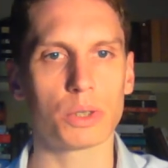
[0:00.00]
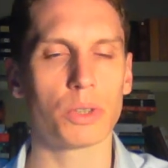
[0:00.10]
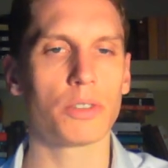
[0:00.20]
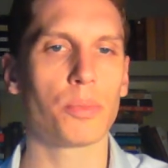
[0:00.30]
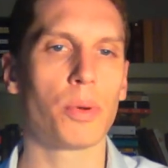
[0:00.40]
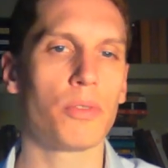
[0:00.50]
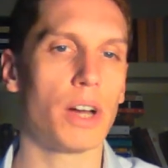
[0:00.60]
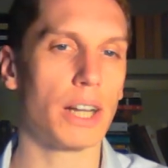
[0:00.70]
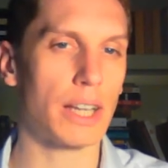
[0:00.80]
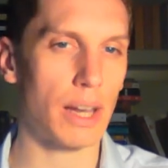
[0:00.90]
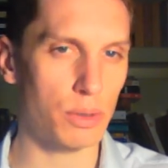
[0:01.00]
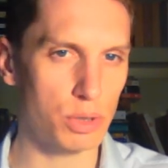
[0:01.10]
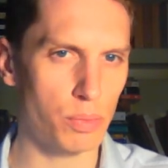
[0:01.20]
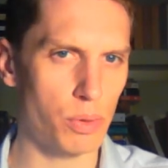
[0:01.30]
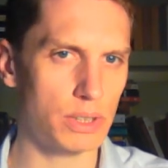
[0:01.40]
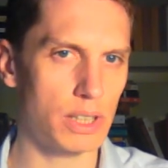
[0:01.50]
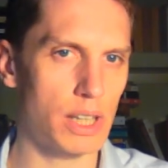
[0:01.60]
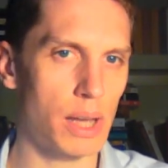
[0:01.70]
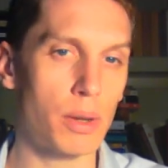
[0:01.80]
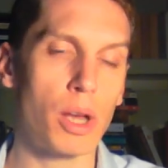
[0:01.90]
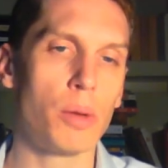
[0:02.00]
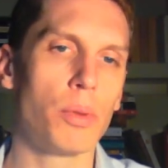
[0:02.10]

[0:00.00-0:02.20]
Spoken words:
sort of provide a counterpoint to that,